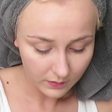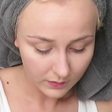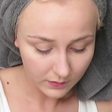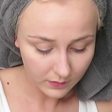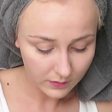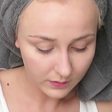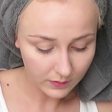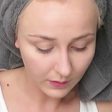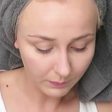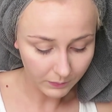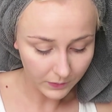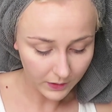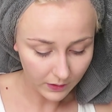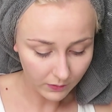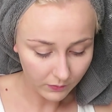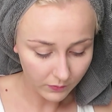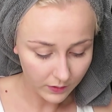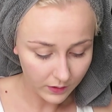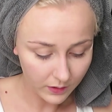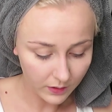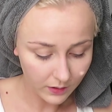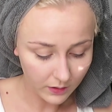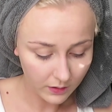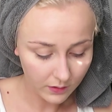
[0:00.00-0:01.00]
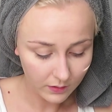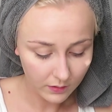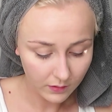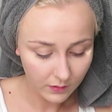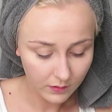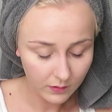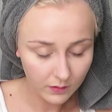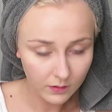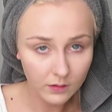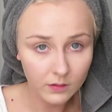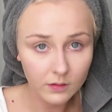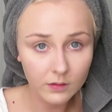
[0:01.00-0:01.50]
something with
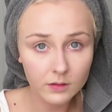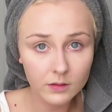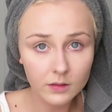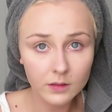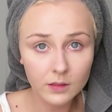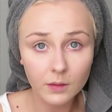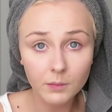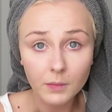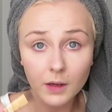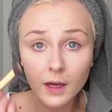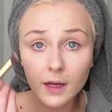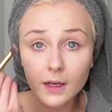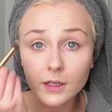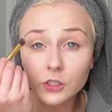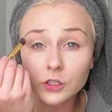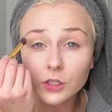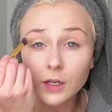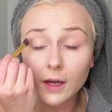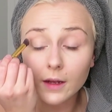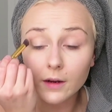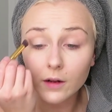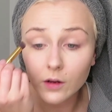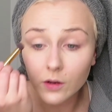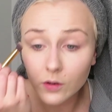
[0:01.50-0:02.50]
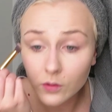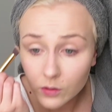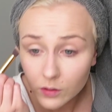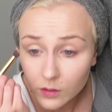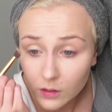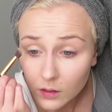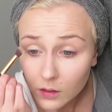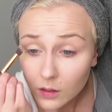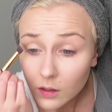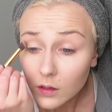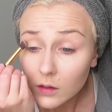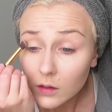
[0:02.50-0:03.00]
some eyeshadow.